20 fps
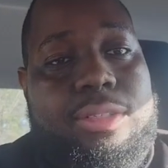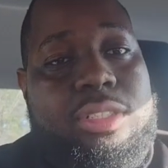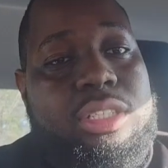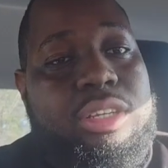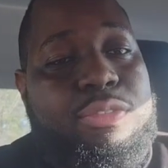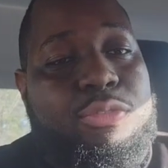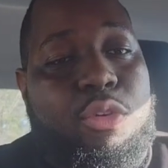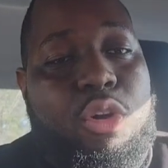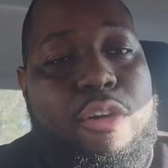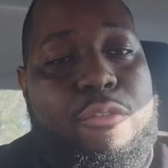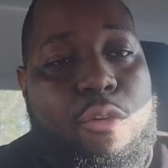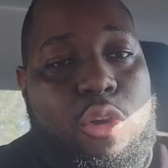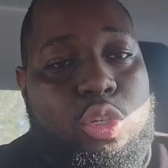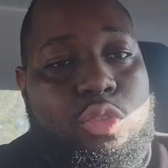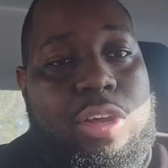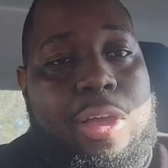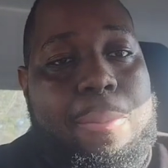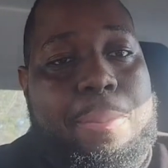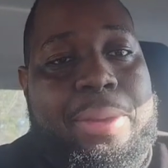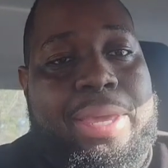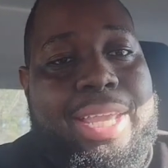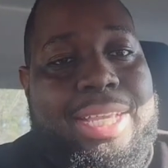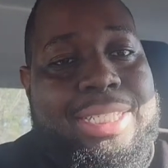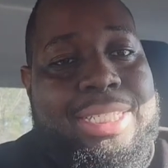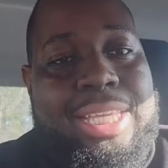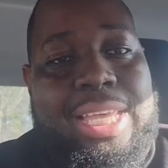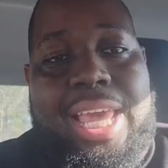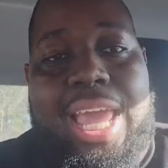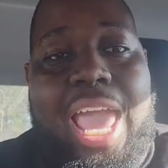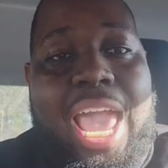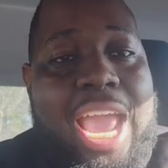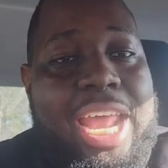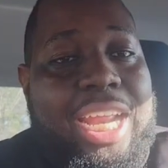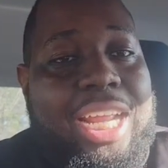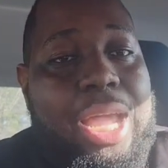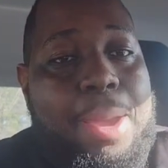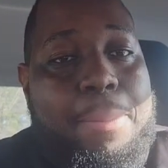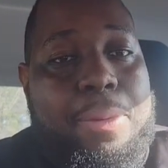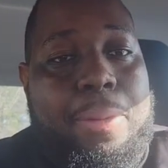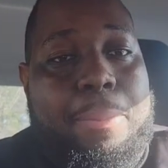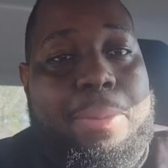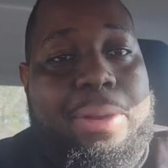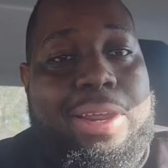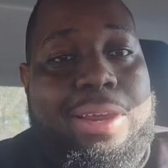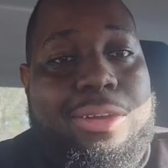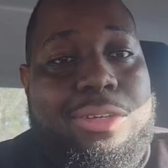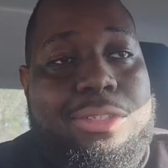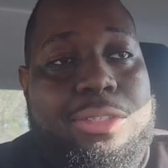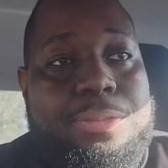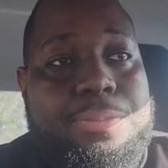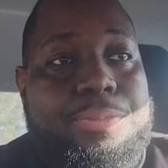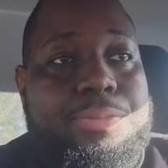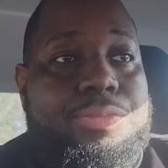to 4 first-round picks and a couple of players.